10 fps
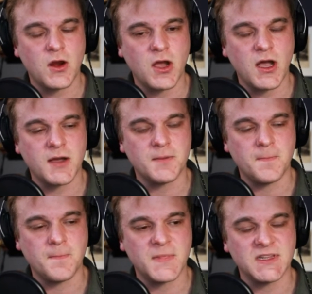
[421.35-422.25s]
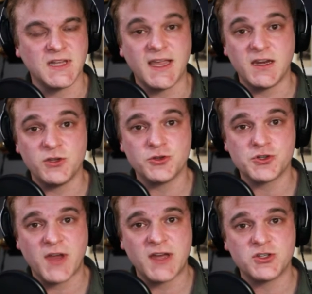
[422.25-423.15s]
um, late in your
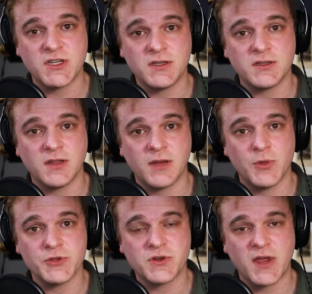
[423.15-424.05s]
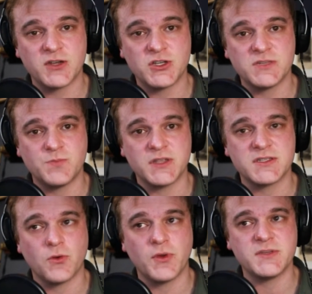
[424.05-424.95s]
strategy, like most strategies, but it's
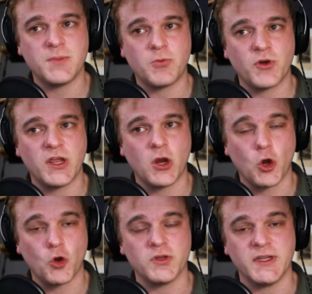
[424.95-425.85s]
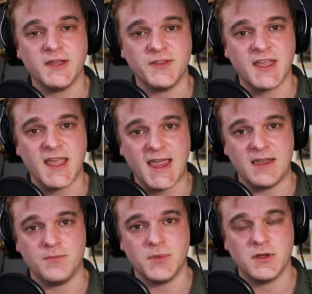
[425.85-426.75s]
going to pretty early in the
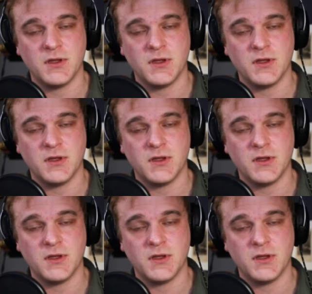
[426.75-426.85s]
game.